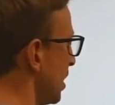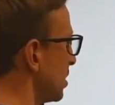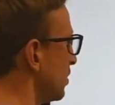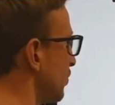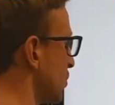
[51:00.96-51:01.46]
for
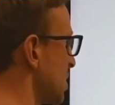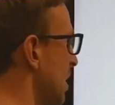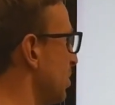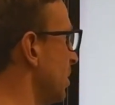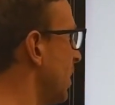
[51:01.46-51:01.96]
example,
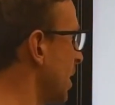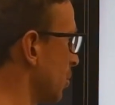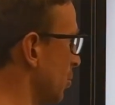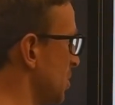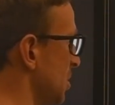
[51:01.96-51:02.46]
by
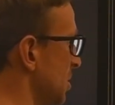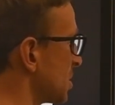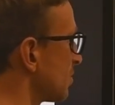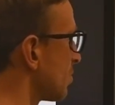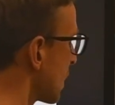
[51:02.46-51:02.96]
closing it
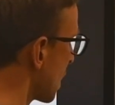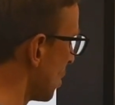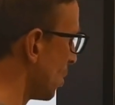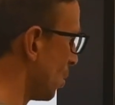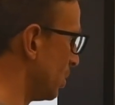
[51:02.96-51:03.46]

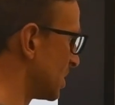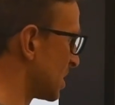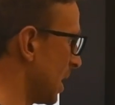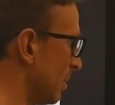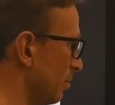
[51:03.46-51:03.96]
with
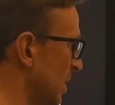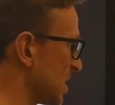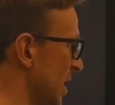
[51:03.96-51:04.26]
some metallic